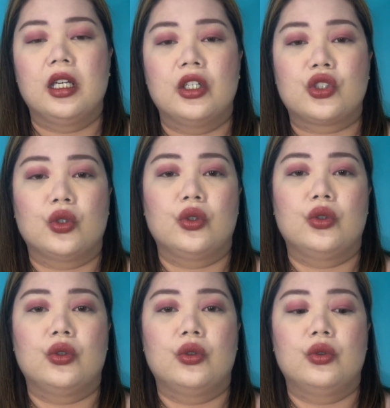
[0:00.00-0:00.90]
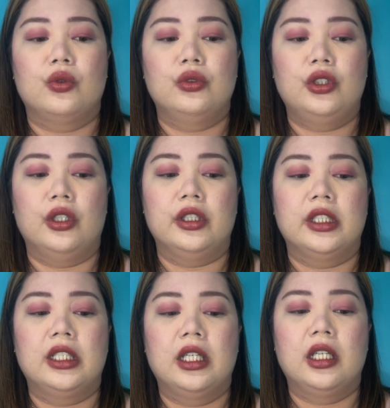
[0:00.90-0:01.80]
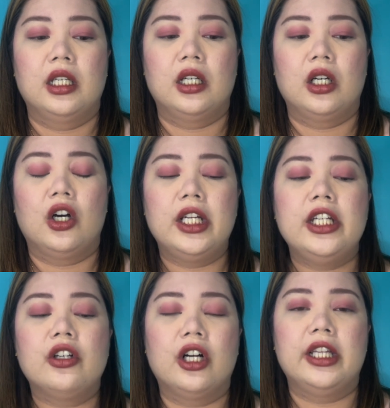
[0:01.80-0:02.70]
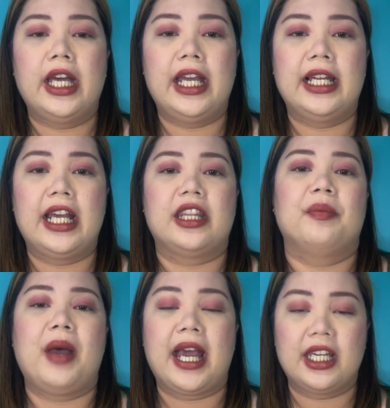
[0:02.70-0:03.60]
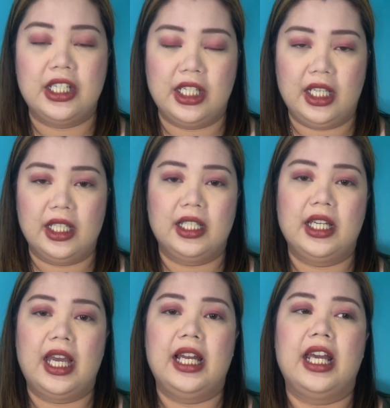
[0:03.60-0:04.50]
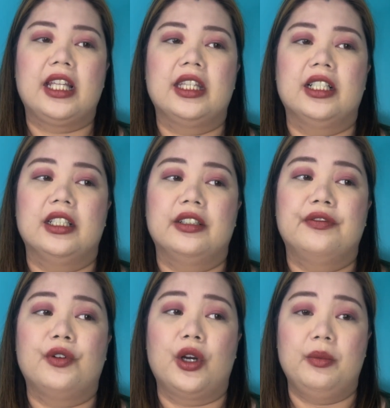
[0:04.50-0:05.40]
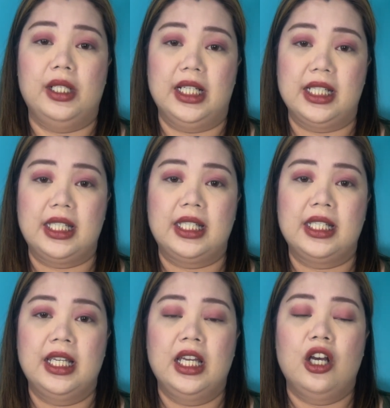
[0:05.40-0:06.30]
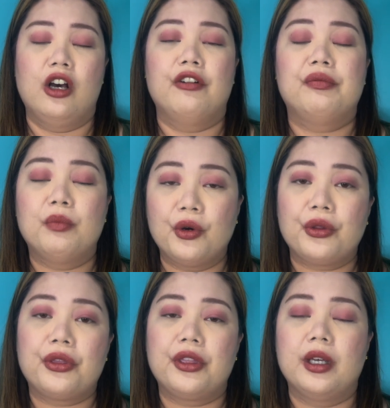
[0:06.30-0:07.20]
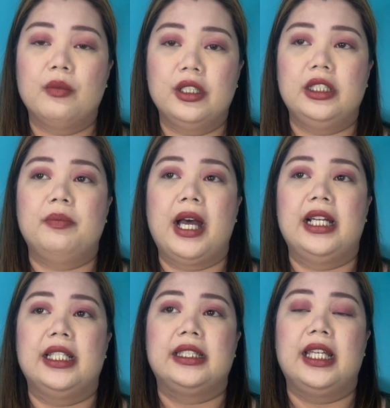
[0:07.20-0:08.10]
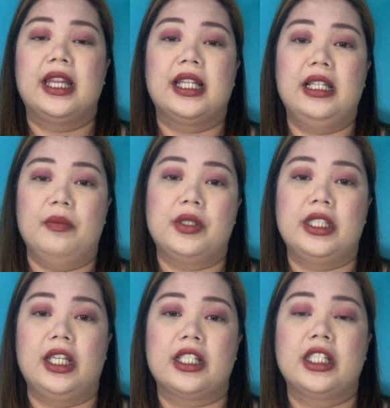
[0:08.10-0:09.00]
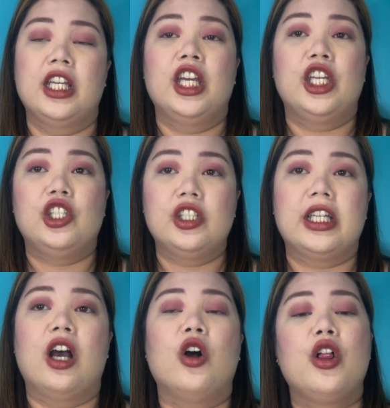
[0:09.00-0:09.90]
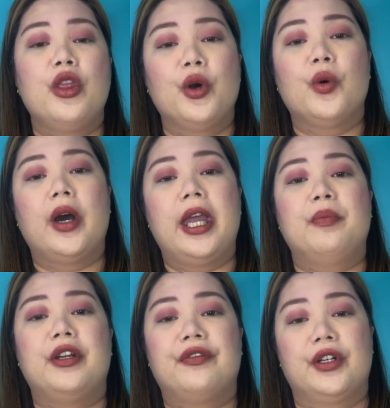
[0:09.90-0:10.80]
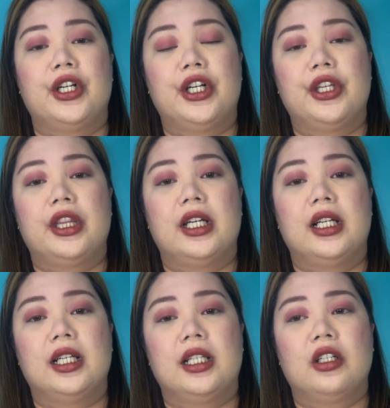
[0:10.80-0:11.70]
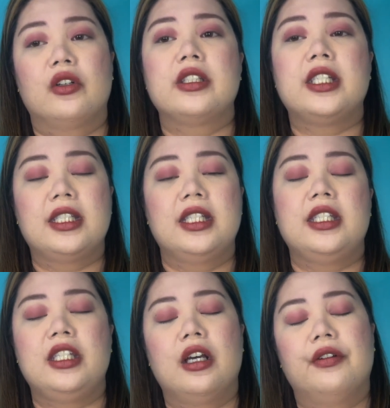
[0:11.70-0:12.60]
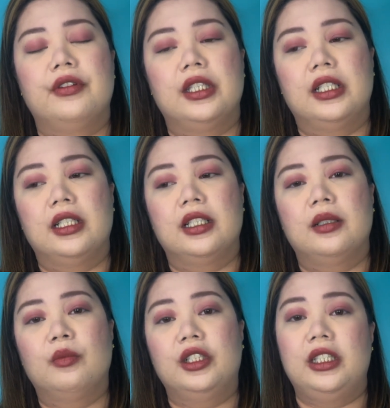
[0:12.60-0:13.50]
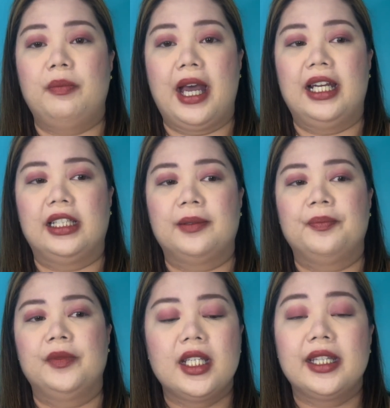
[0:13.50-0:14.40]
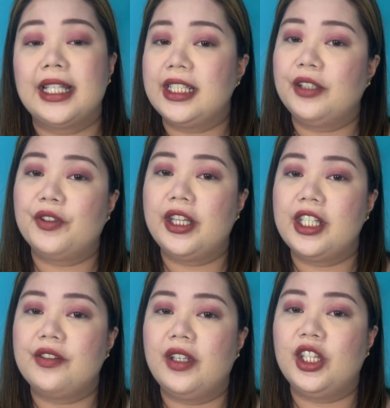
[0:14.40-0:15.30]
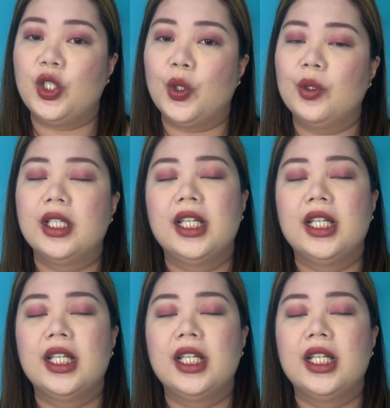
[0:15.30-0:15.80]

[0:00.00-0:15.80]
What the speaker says: So, yun. All in all, I like the packaging. I like the formulas of both the multi-palette and the lipsticks. Yun ka. Although, I prefer the consistency of the multi-palette. That's it for this video.